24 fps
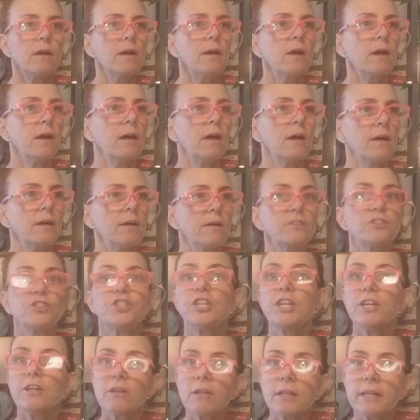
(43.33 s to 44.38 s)

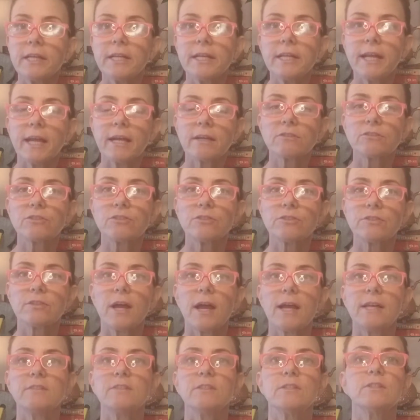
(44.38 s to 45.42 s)
cheerleading
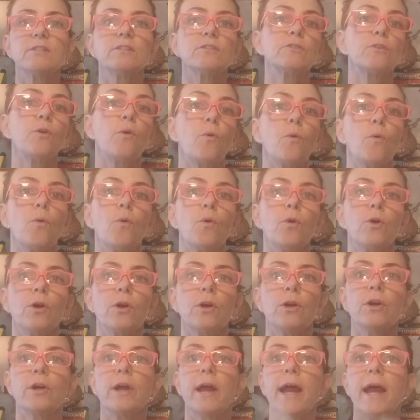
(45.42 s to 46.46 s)
exercises,
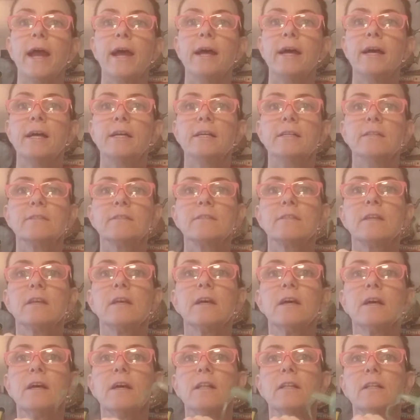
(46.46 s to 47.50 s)
or as
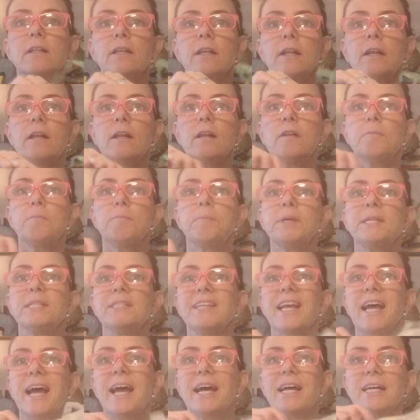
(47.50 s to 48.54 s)
little
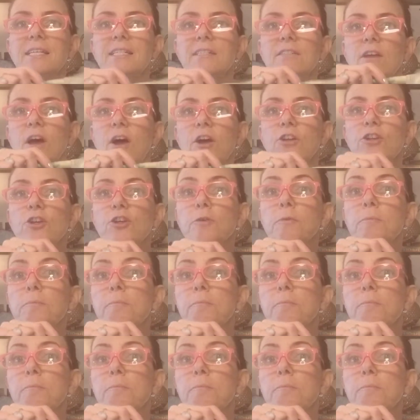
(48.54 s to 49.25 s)
pizzazz on your